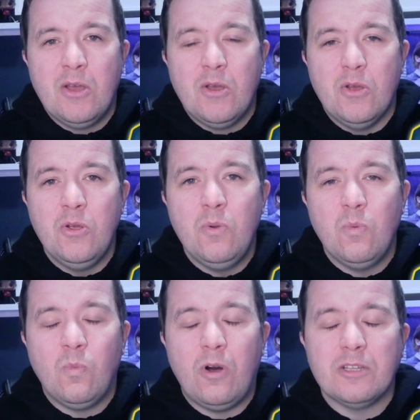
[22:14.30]
who
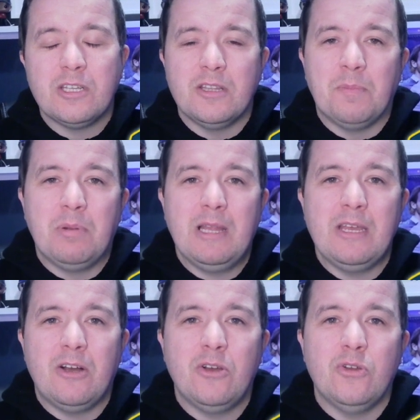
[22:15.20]
was the
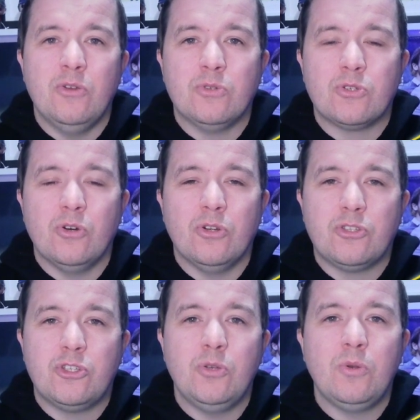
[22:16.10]
player who scored
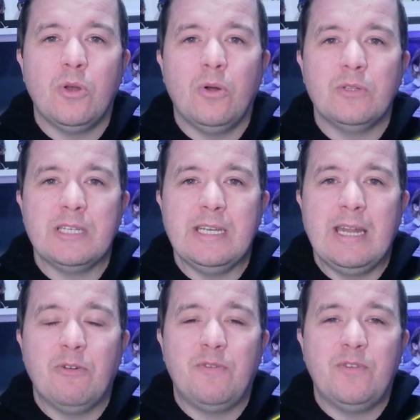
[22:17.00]
two goals in
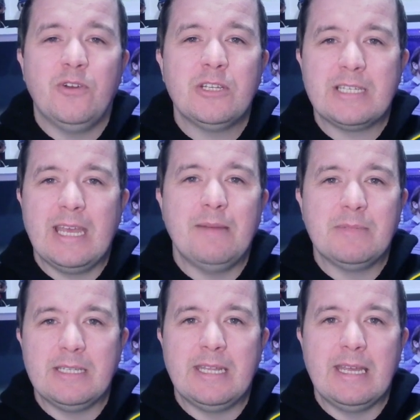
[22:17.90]
our first game
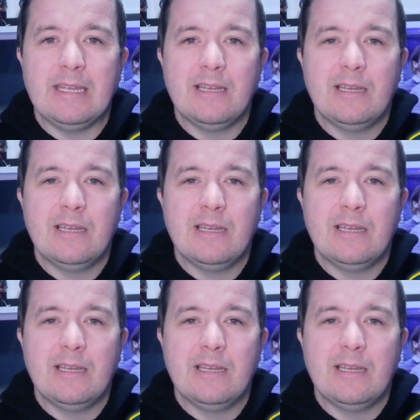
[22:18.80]
today?